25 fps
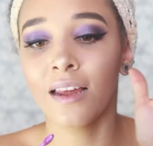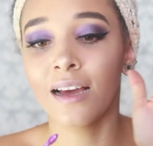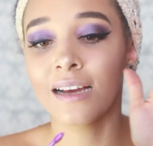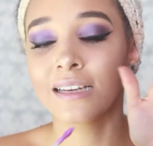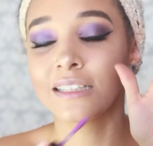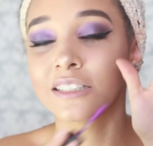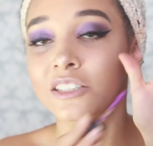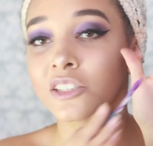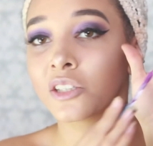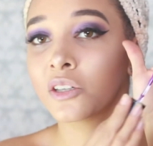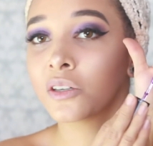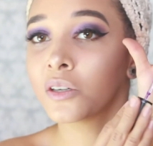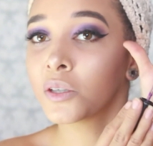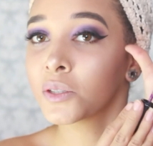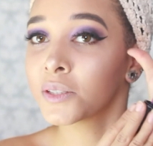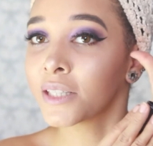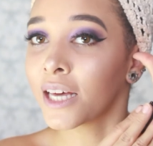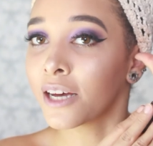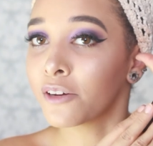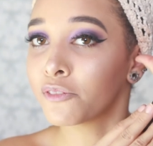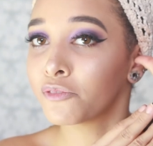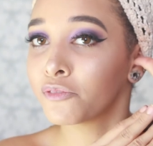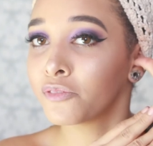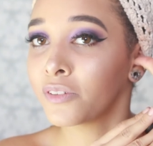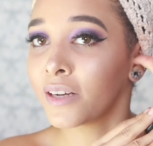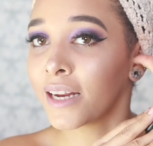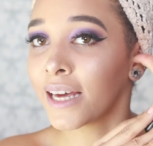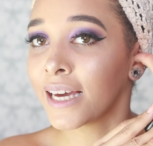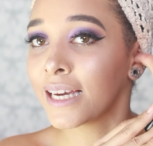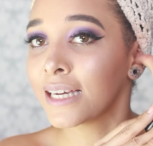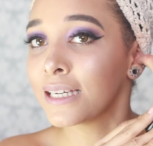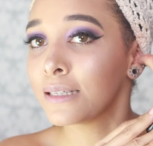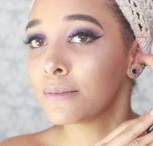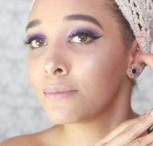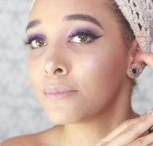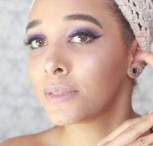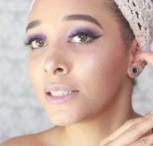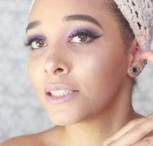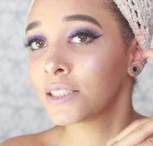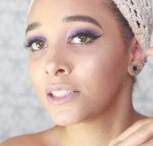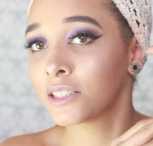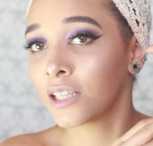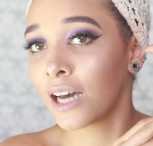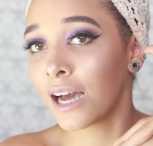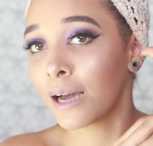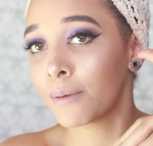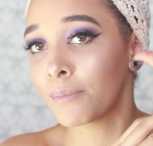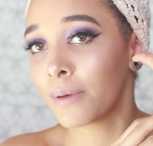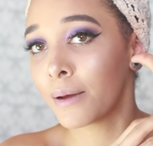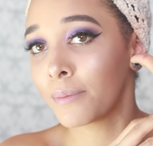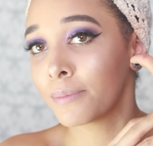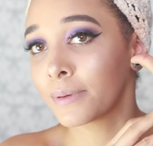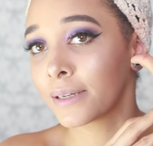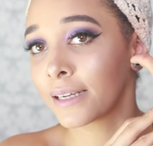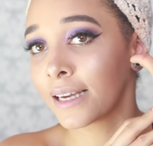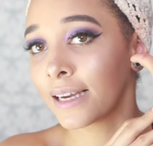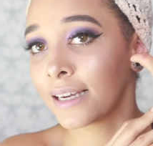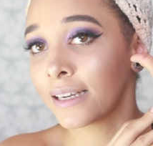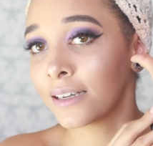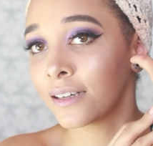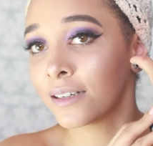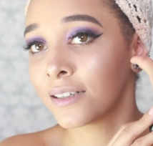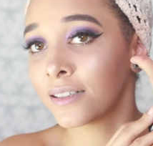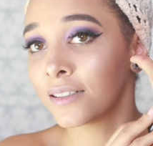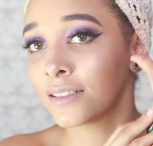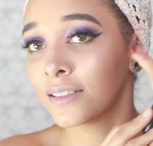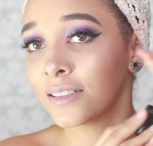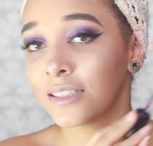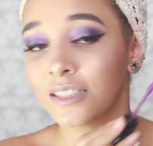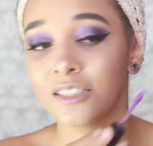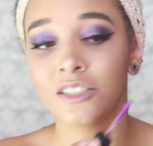Like it's got that flame type applicator.